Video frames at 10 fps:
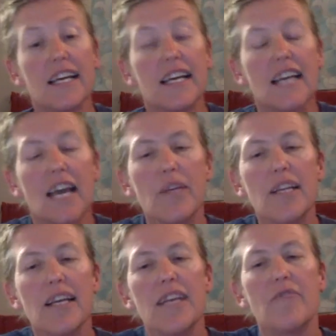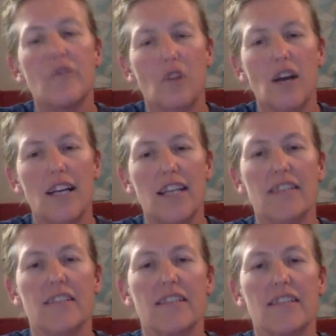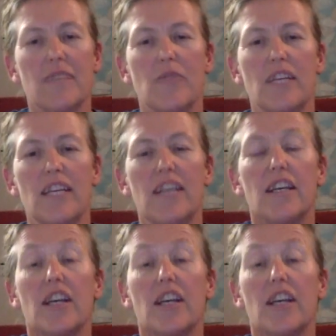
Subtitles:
and we'd land right next to somebody